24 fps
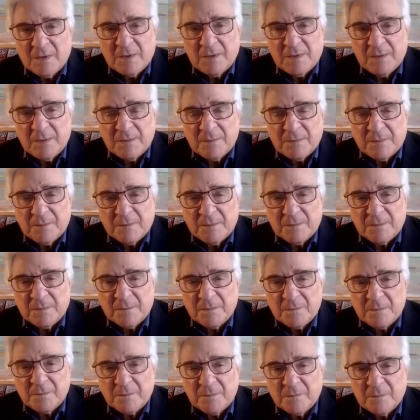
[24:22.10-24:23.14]

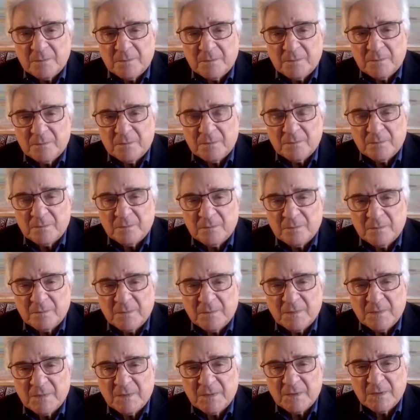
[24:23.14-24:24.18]

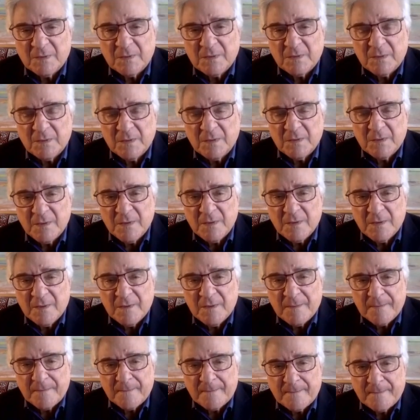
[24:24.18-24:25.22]

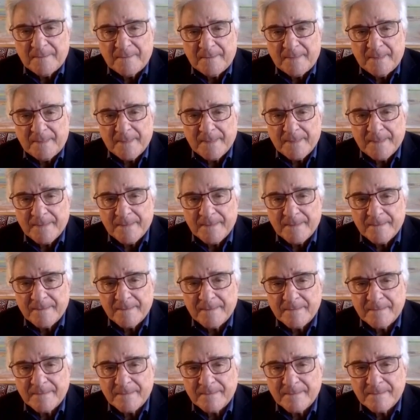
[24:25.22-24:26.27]

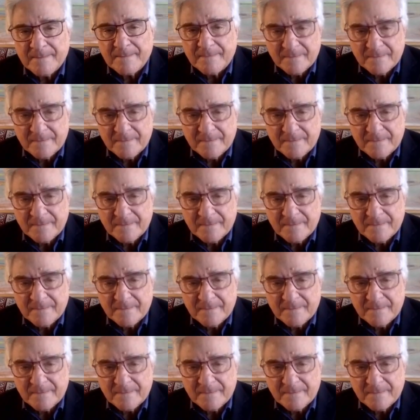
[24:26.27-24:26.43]
The person shown says nothing.